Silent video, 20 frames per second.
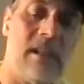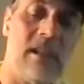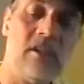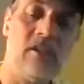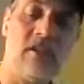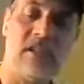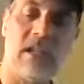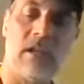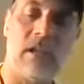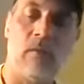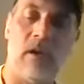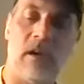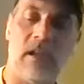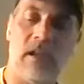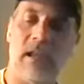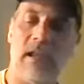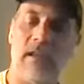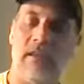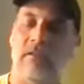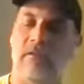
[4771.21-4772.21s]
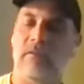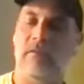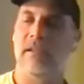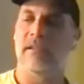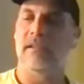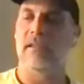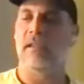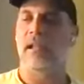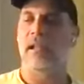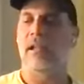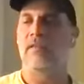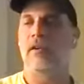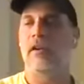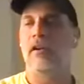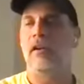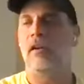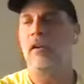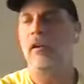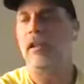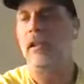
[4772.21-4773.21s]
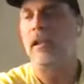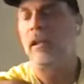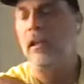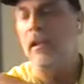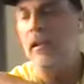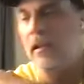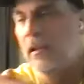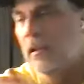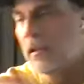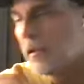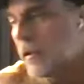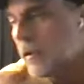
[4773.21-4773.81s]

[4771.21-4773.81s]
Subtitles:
an interesting one. And the reason that I've heard it